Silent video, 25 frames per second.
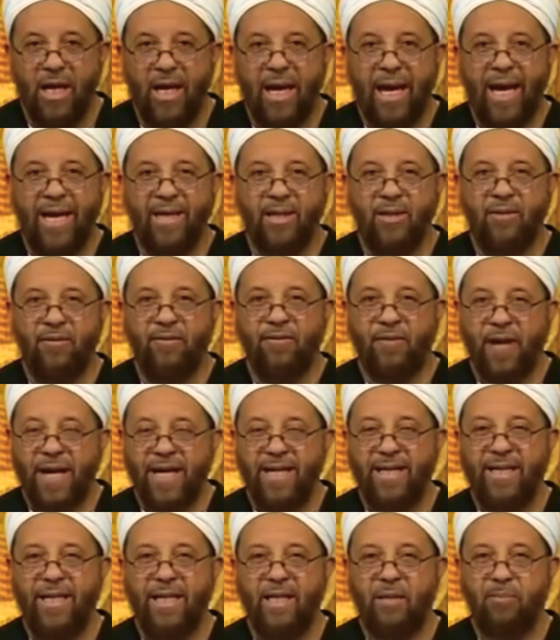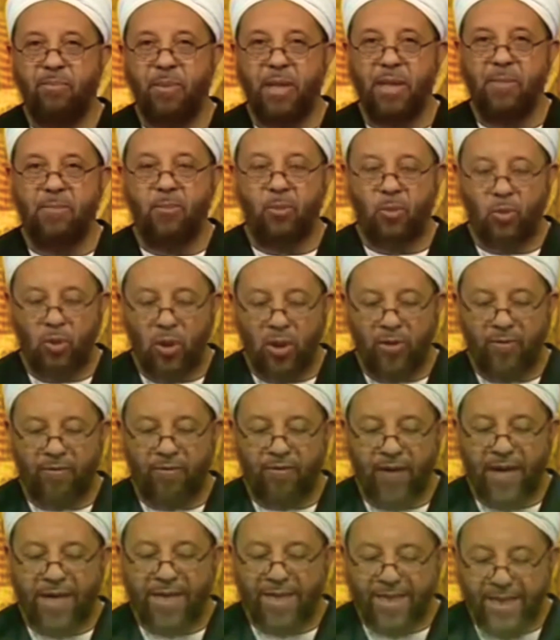And the Viking people, or
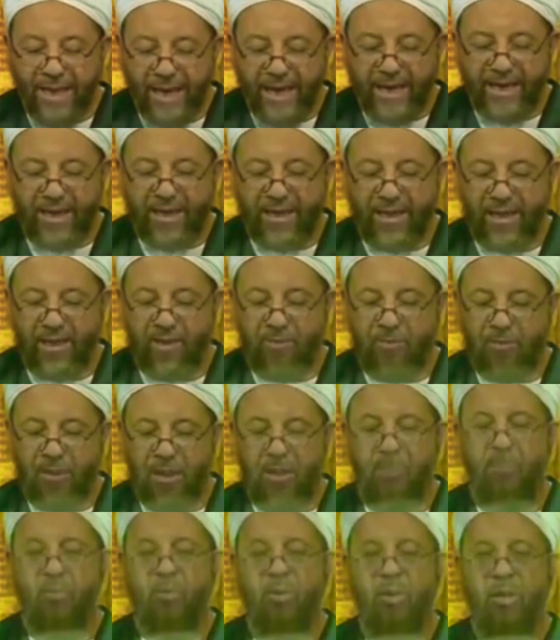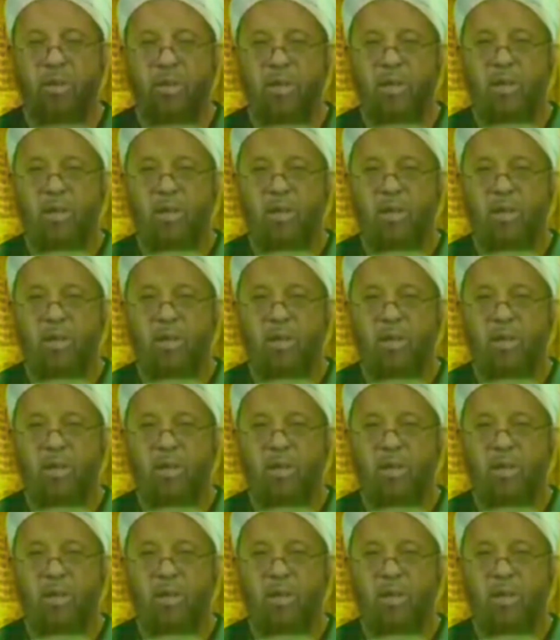Viking people,